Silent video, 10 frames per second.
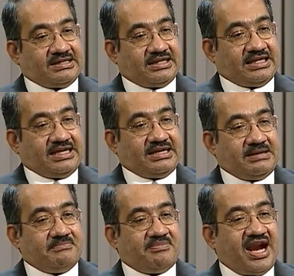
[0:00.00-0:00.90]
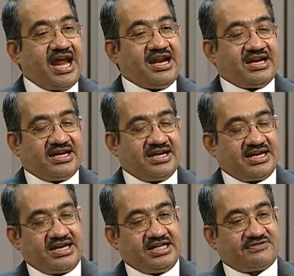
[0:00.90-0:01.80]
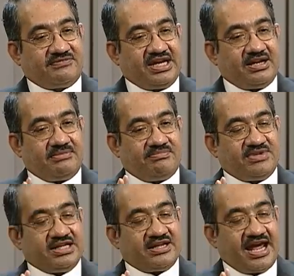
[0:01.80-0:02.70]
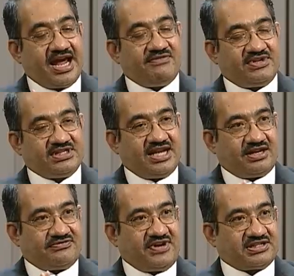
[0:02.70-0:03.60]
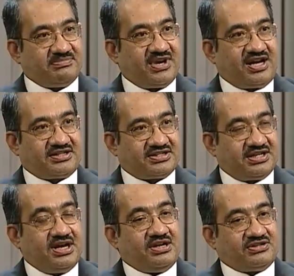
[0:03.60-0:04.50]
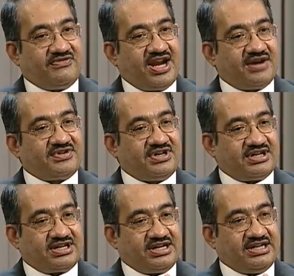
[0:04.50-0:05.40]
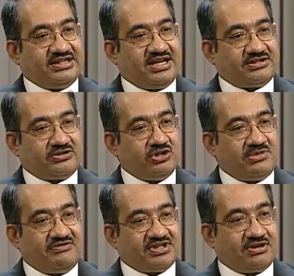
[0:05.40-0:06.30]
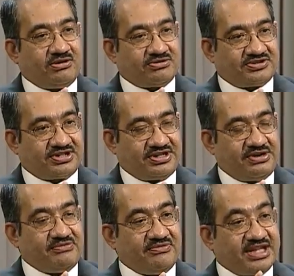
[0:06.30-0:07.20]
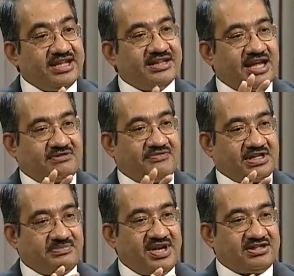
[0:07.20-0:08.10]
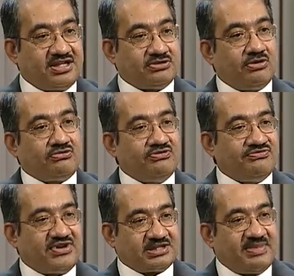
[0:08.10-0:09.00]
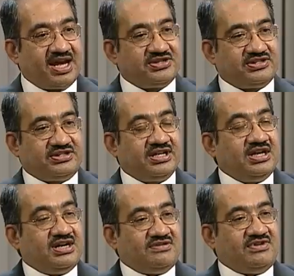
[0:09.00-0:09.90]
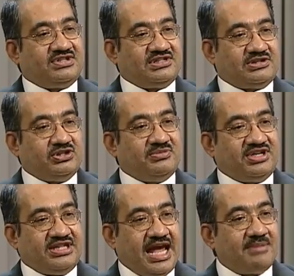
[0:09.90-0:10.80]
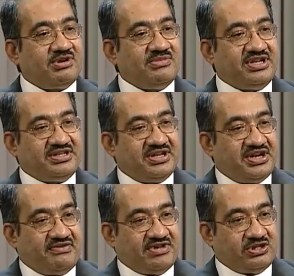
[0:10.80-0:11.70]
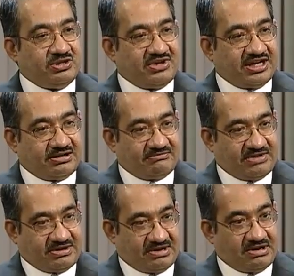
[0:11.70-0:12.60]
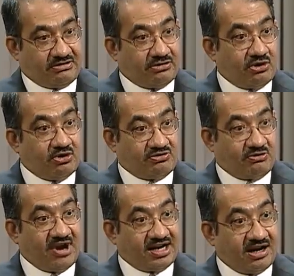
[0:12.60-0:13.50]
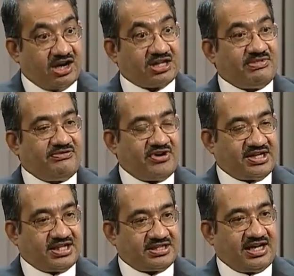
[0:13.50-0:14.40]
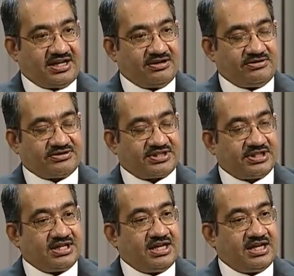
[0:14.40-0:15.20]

The brain is in the head, which is like a fixed box. So whenever there's a tumor which grows within that fixed space, there's no room for expansion, versus a tumor in the abdomen where the tumor can grow quite large before it gets diagnosed.